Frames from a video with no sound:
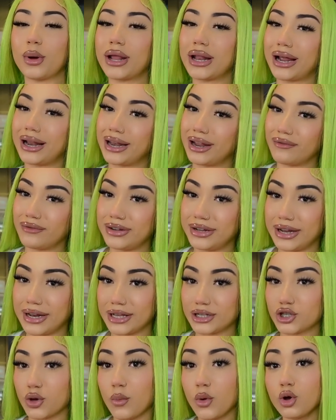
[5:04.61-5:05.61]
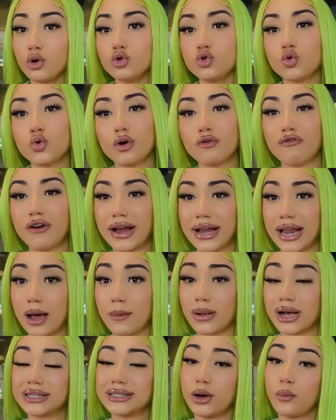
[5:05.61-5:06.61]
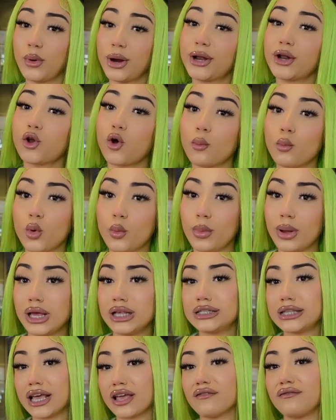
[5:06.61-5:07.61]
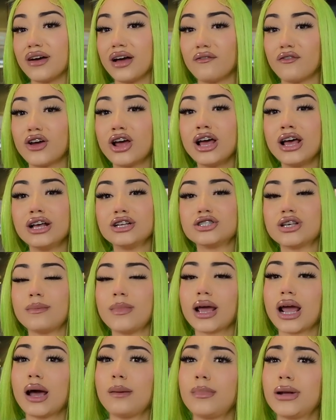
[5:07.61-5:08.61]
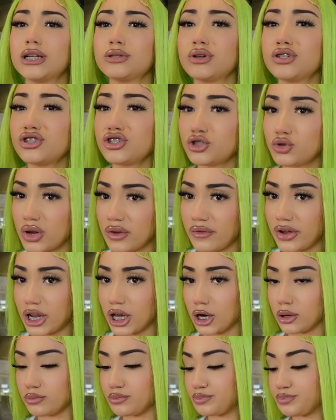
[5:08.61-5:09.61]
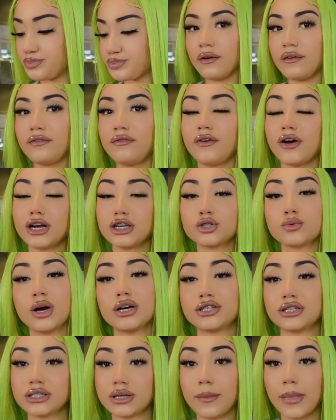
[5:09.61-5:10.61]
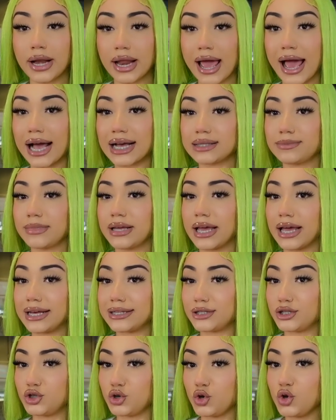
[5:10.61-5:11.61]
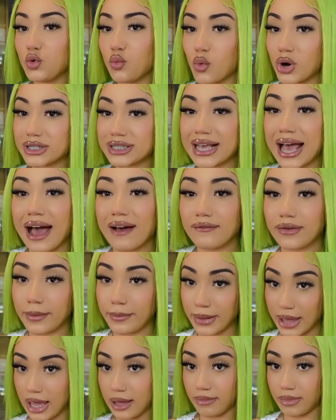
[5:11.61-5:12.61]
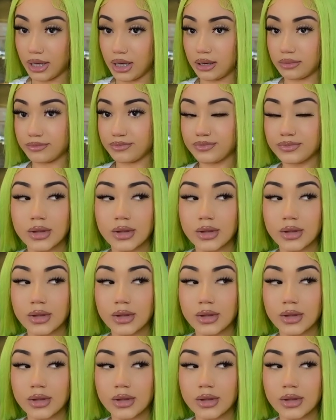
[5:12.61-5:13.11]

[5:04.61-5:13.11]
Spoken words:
And I never did it. So, we're going to do it right now because I'm waiting on Boo, but he's taking forever. So, I'm like, I might as well just shoot a video. First question somebody asked me is, do you want to have a baby?